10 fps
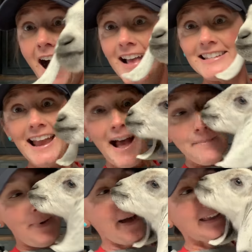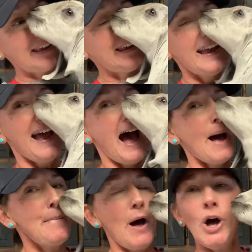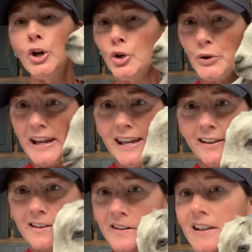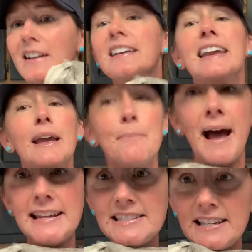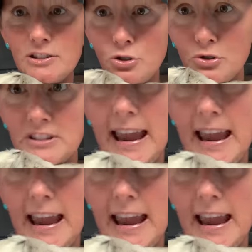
Say, hi, Bucky. I'm hungry. My sister's name